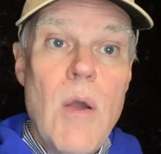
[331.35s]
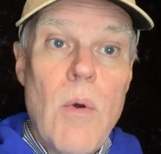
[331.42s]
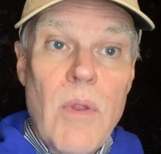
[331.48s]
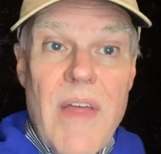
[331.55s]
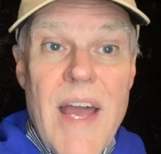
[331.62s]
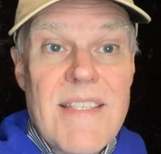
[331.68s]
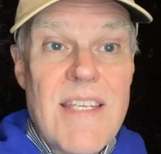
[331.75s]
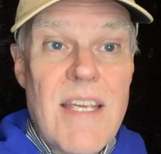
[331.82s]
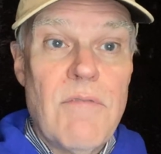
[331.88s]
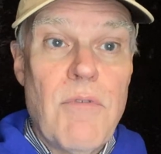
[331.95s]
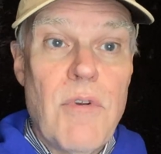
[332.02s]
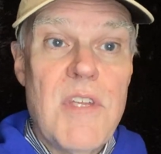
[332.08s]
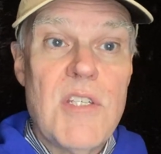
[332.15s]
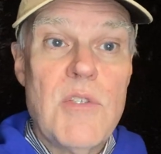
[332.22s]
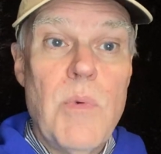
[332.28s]
Well, that's it
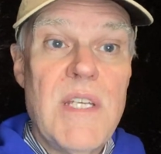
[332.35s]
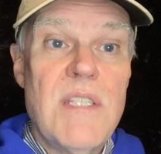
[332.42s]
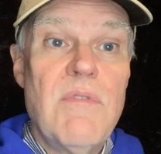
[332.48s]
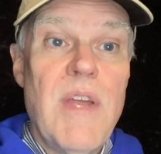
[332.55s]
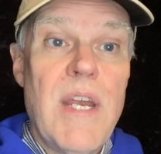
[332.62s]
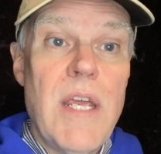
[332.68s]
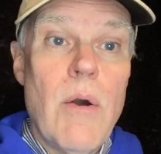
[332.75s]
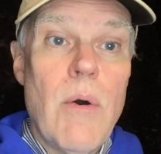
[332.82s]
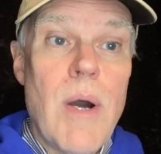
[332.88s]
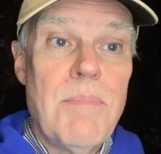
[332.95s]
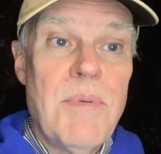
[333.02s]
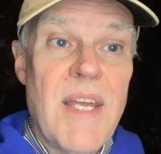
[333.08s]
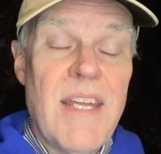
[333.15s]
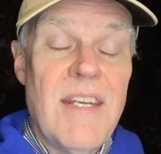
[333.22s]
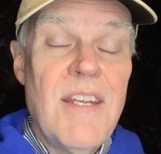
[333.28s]
for this week's video
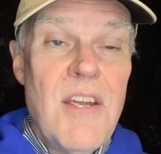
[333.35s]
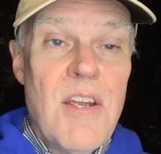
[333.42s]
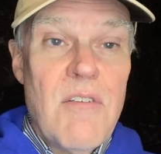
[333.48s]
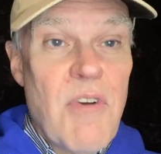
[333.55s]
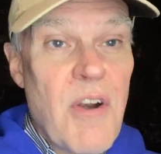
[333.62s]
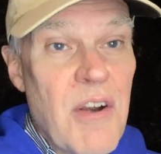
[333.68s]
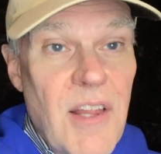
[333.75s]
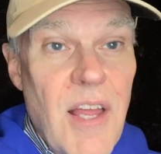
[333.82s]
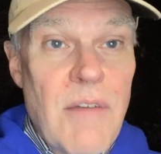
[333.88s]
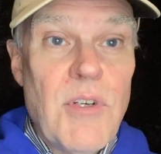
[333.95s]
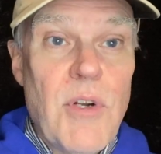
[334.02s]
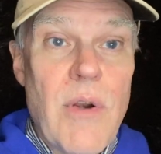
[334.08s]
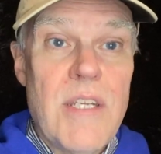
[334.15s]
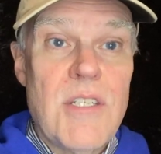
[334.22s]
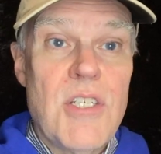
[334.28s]
update. Very loved
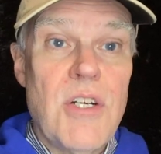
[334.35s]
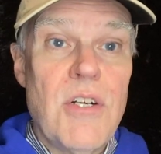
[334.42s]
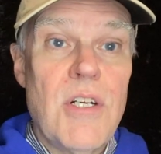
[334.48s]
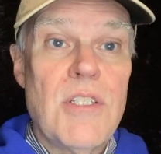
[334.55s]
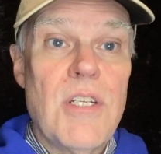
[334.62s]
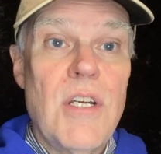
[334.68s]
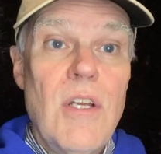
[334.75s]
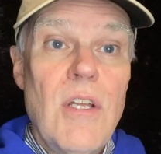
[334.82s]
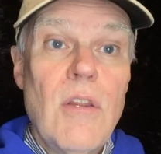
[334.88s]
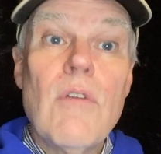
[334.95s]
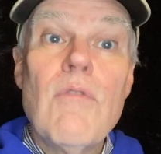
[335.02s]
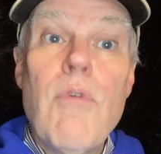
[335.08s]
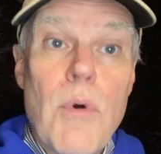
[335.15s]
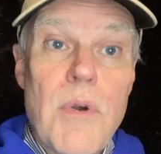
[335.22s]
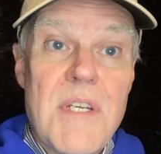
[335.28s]
Grace Church.
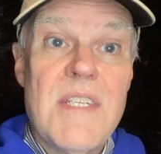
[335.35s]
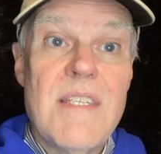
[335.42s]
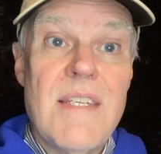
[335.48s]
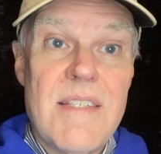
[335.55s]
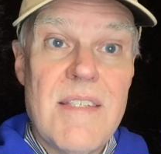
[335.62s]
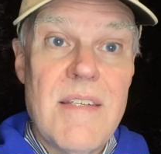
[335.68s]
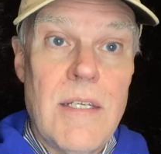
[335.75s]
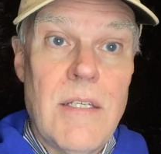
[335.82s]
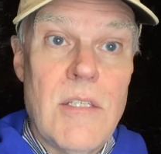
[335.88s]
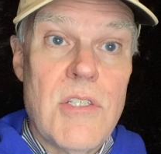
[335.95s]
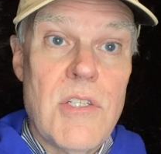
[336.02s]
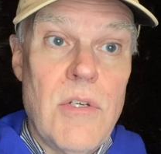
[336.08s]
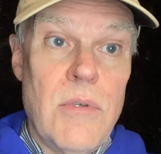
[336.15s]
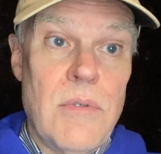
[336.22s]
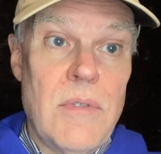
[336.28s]
Look forward to seeing you
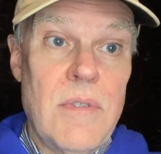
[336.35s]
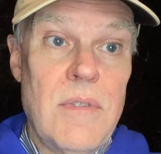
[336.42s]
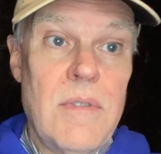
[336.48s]
soon.